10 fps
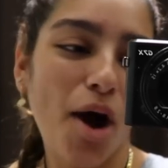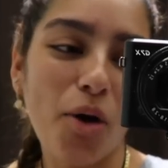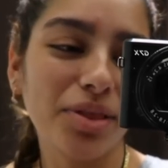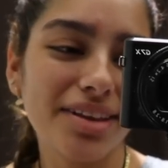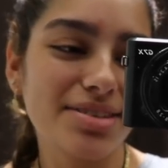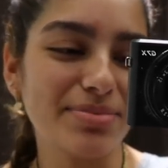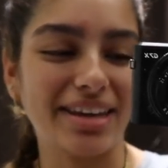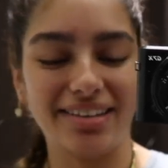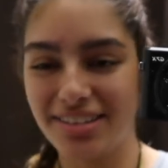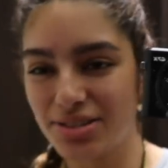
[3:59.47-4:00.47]
Only to
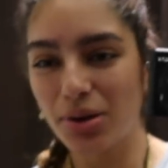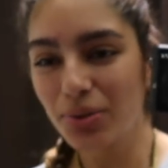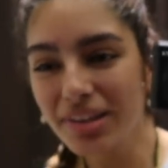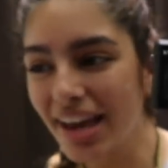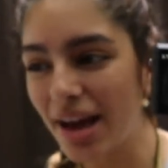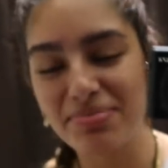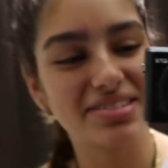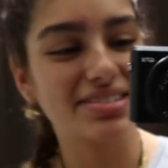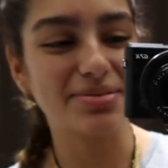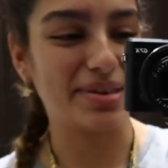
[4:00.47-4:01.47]
me. This only
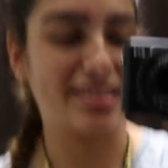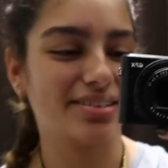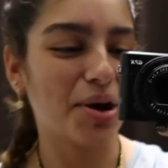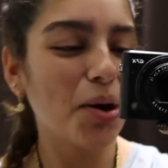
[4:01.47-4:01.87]
happens to me.